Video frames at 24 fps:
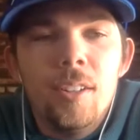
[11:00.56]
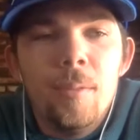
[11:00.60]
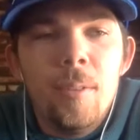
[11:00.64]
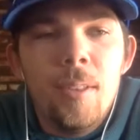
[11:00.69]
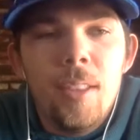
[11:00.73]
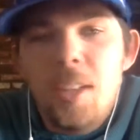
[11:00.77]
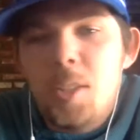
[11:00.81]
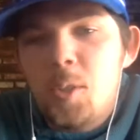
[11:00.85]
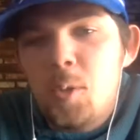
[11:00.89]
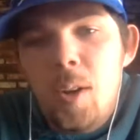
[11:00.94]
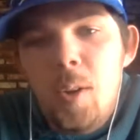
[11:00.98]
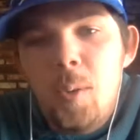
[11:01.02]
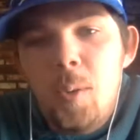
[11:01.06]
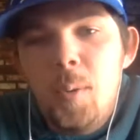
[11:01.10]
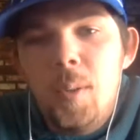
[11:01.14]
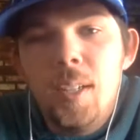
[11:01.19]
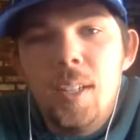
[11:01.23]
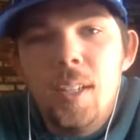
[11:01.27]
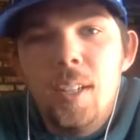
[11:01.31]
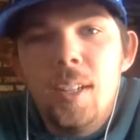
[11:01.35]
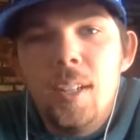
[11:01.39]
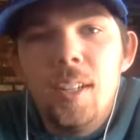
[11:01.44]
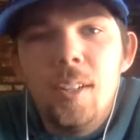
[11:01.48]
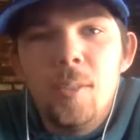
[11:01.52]
and that's why we
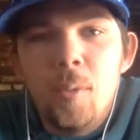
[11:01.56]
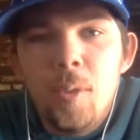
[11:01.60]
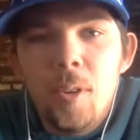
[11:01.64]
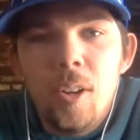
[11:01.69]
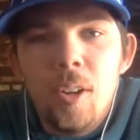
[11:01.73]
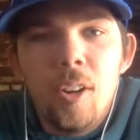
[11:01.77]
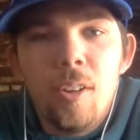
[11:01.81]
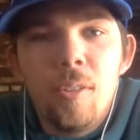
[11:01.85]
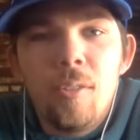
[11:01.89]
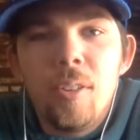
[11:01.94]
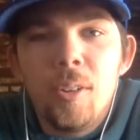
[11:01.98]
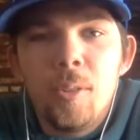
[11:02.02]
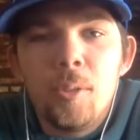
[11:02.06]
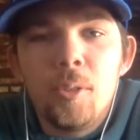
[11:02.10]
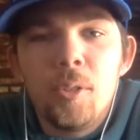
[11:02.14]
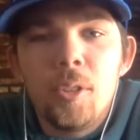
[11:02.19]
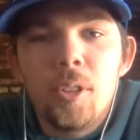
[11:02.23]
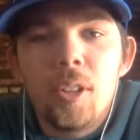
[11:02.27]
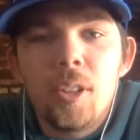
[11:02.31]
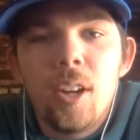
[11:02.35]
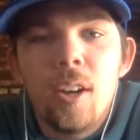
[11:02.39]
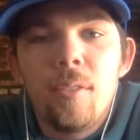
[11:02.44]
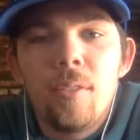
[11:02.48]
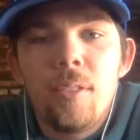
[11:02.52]
did it. We all felt
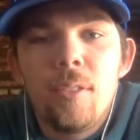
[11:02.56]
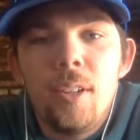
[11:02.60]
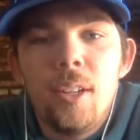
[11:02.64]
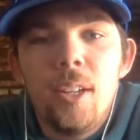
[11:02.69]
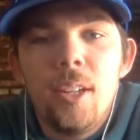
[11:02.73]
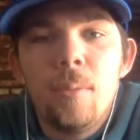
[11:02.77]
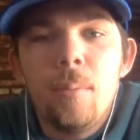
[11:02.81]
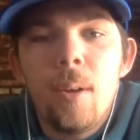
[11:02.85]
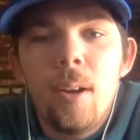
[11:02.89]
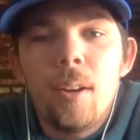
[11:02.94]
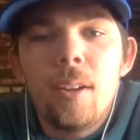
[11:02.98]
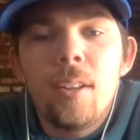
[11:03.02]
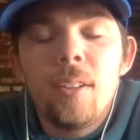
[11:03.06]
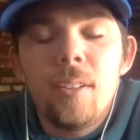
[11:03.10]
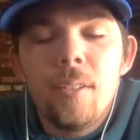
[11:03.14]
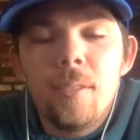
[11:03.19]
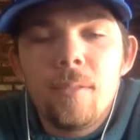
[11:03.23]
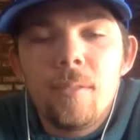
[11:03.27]
really confident about it.